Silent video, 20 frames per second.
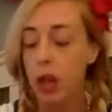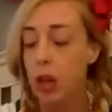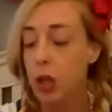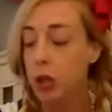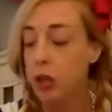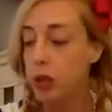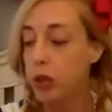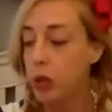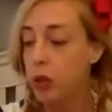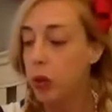
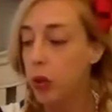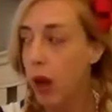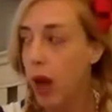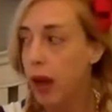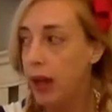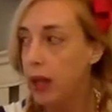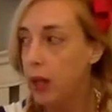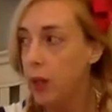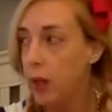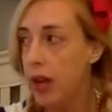to
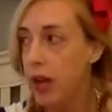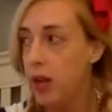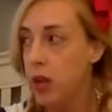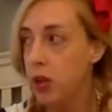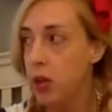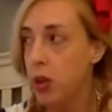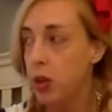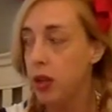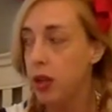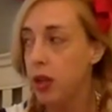
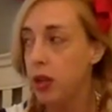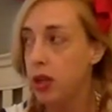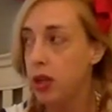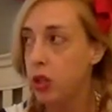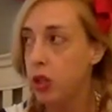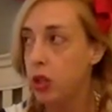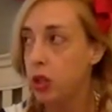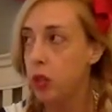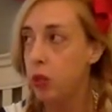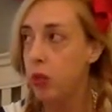
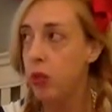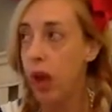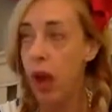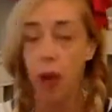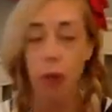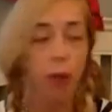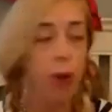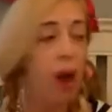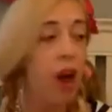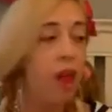occupations to
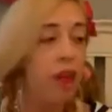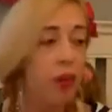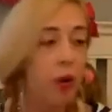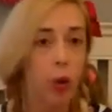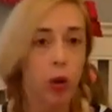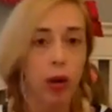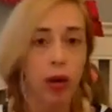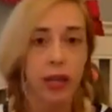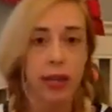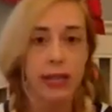nonprofit
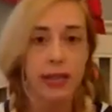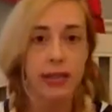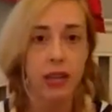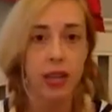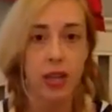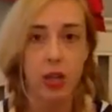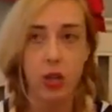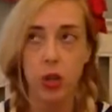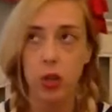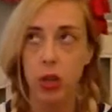
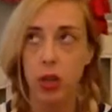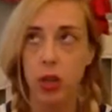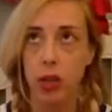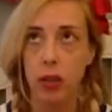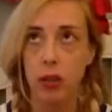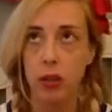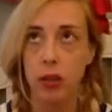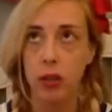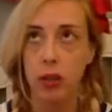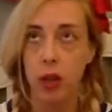
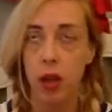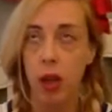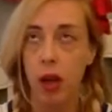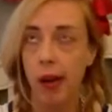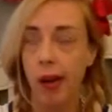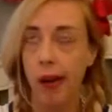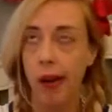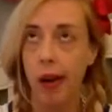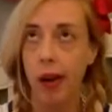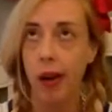organizations,
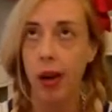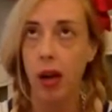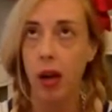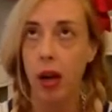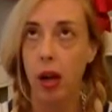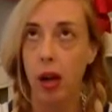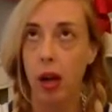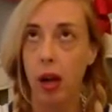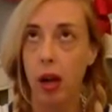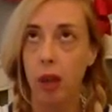
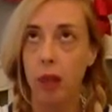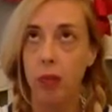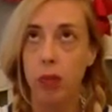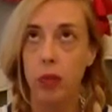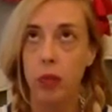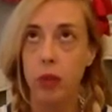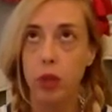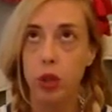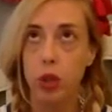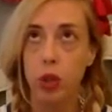
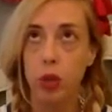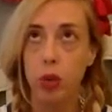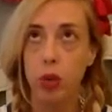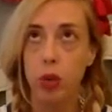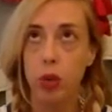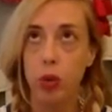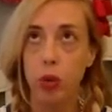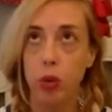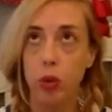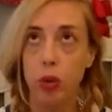
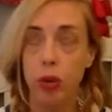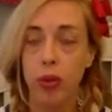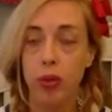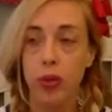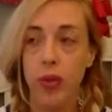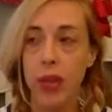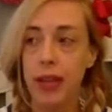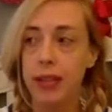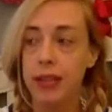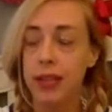to
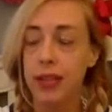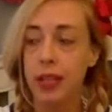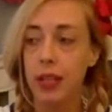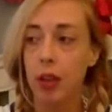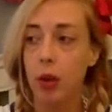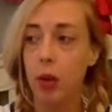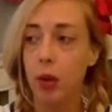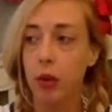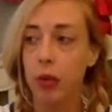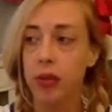things that they
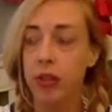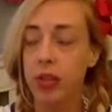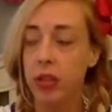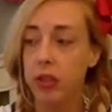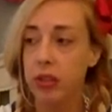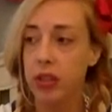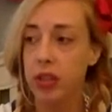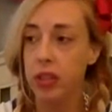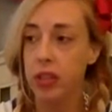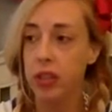hold near
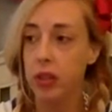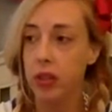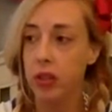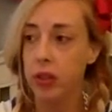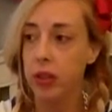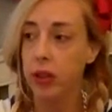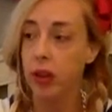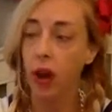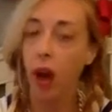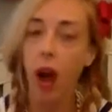and dear to
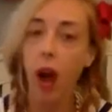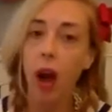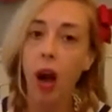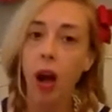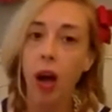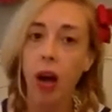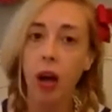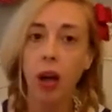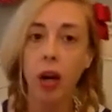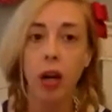their
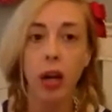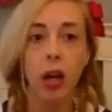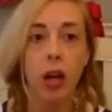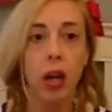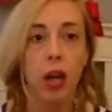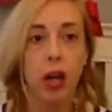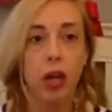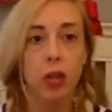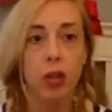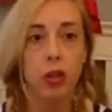heart,
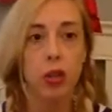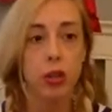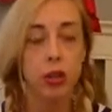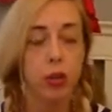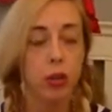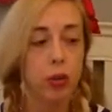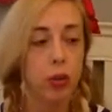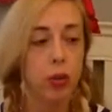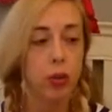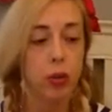
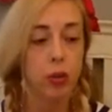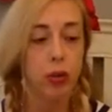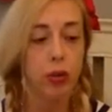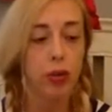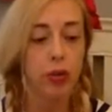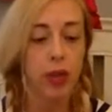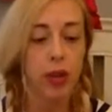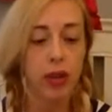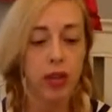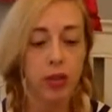to
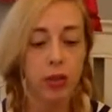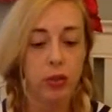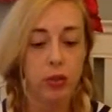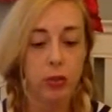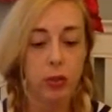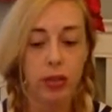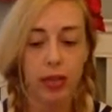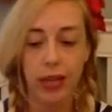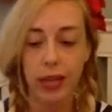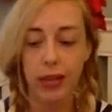things
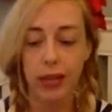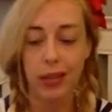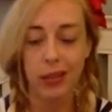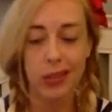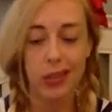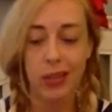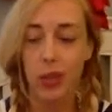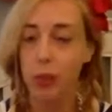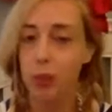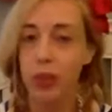related to
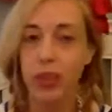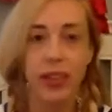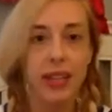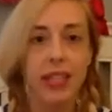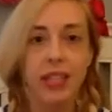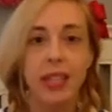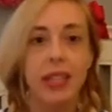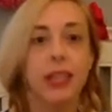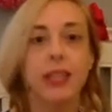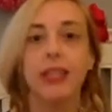something they
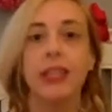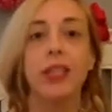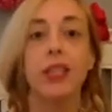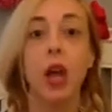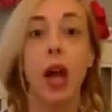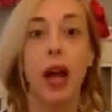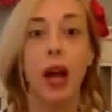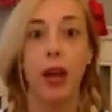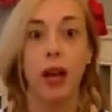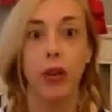did as a
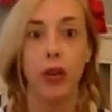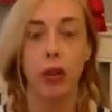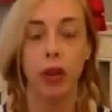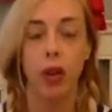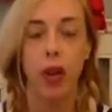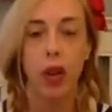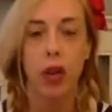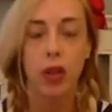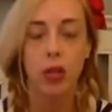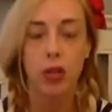child.
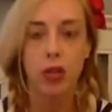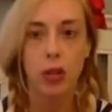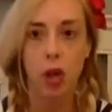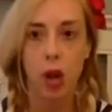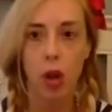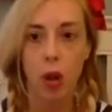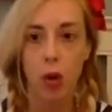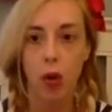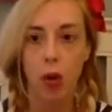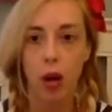
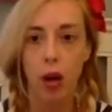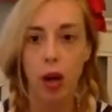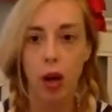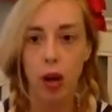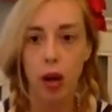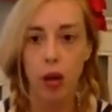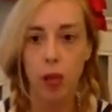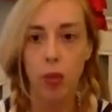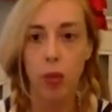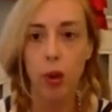So
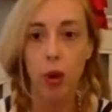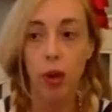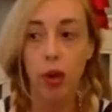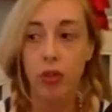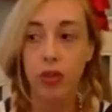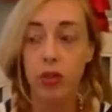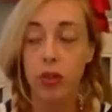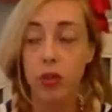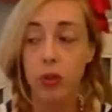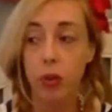the moral of
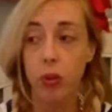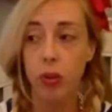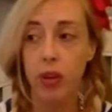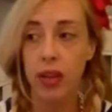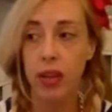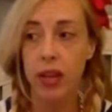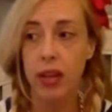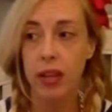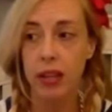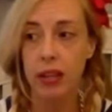the story
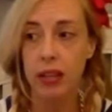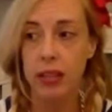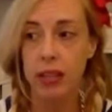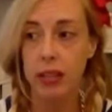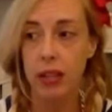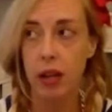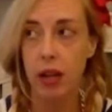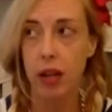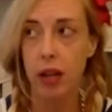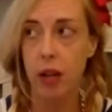is
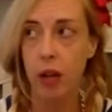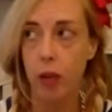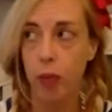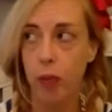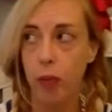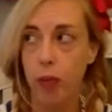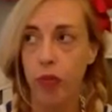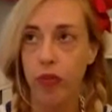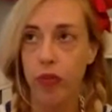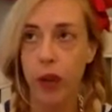
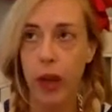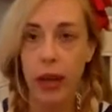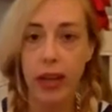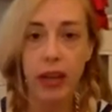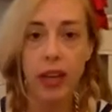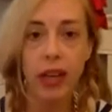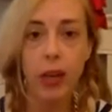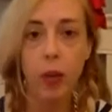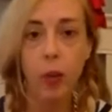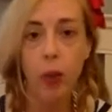
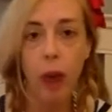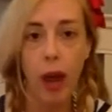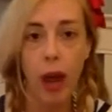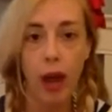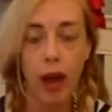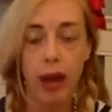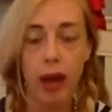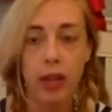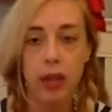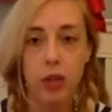finding a
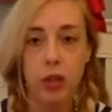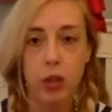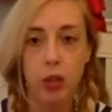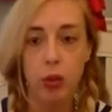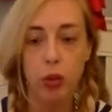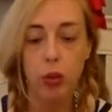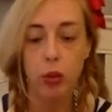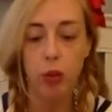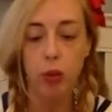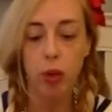way
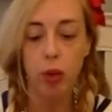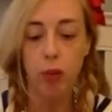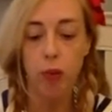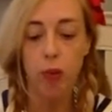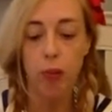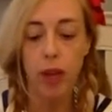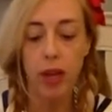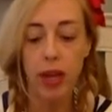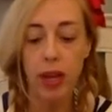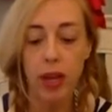to
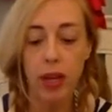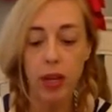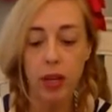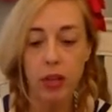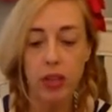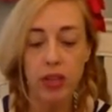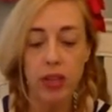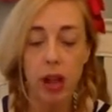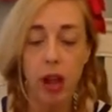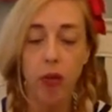make
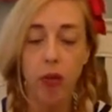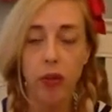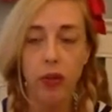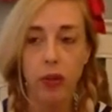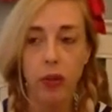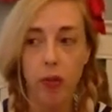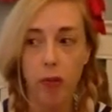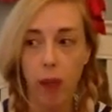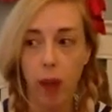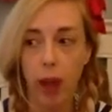yourself
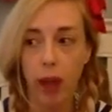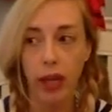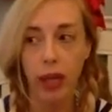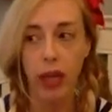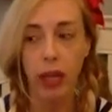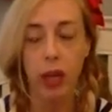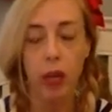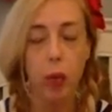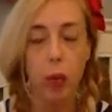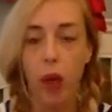some
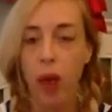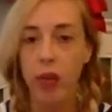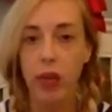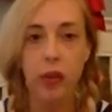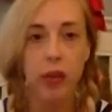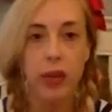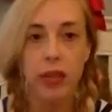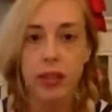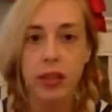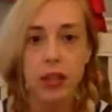money, whether
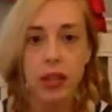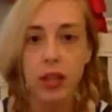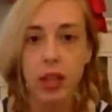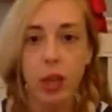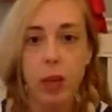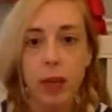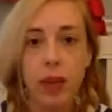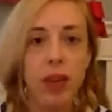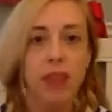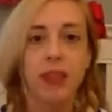it's a little
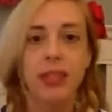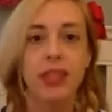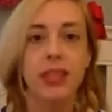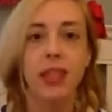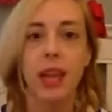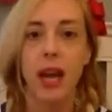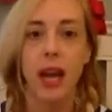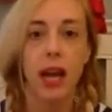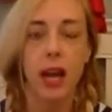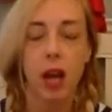bit of a
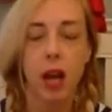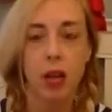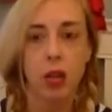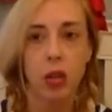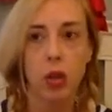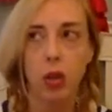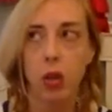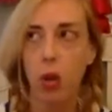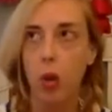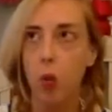side
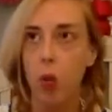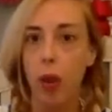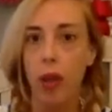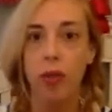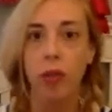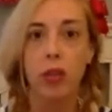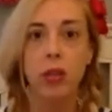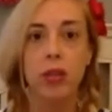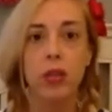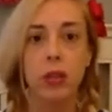hustle or
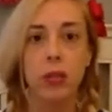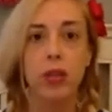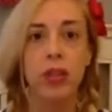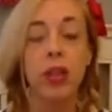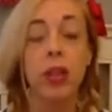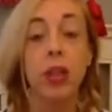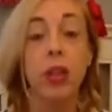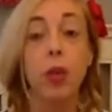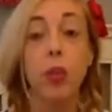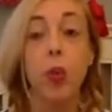whether it's something
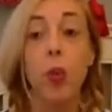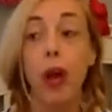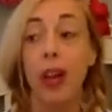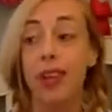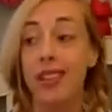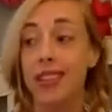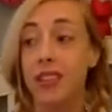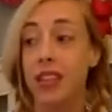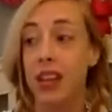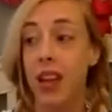that you want to
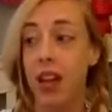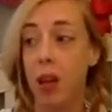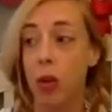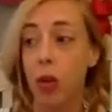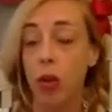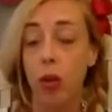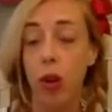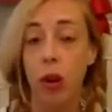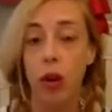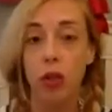scale
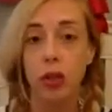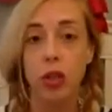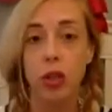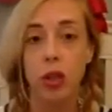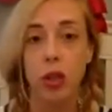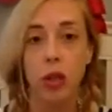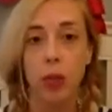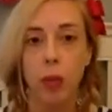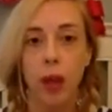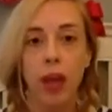long
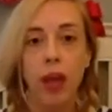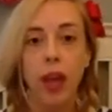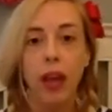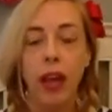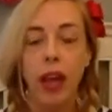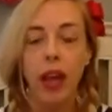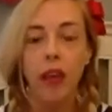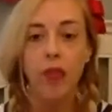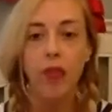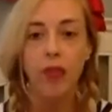term,
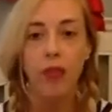and